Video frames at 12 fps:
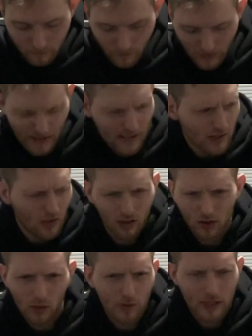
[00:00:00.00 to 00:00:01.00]
think it's called
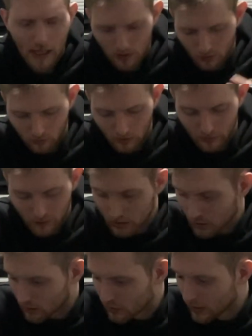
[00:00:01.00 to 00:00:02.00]
Lowtown or whatever it's
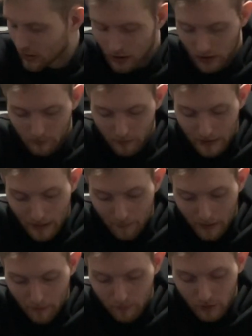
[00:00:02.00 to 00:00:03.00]
called. But that
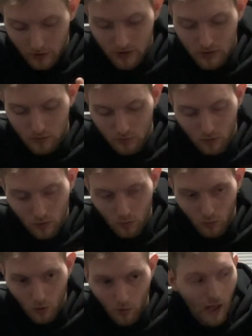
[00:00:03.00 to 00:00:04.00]
map does
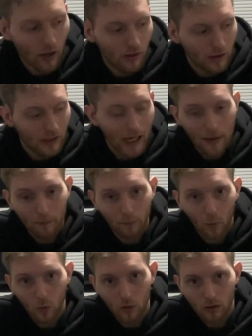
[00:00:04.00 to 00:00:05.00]
require a lot
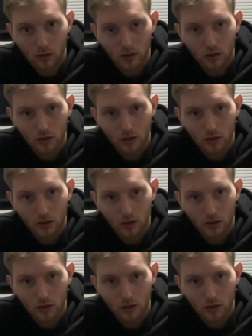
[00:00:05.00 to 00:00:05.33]
more